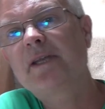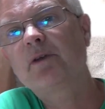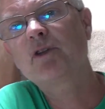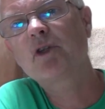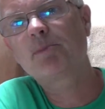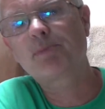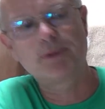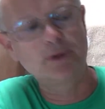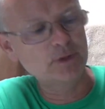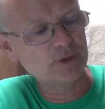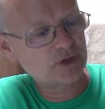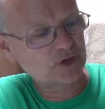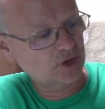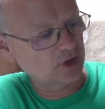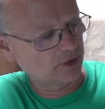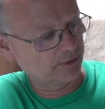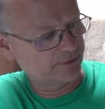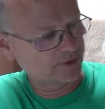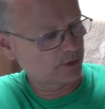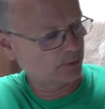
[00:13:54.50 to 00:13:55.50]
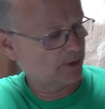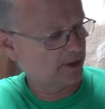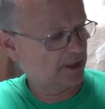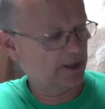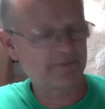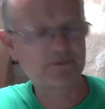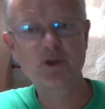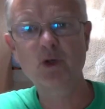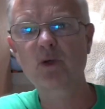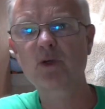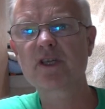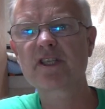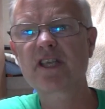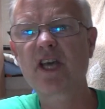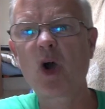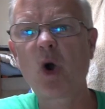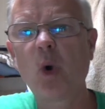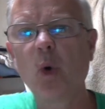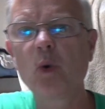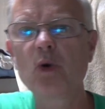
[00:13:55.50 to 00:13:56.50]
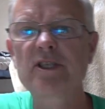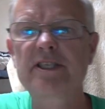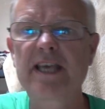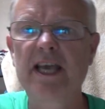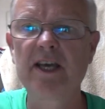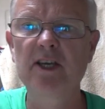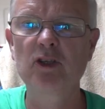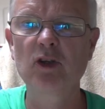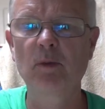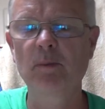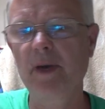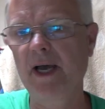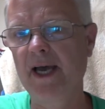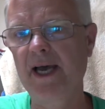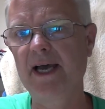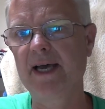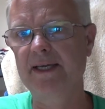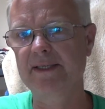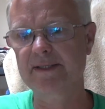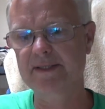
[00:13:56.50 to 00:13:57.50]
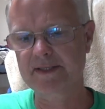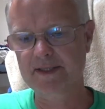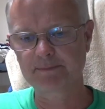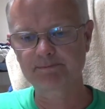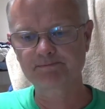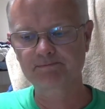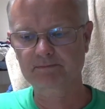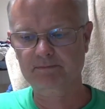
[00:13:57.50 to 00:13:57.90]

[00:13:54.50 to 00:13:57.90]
Now, the blue stuff as well, I've noticed I always get it on my hands.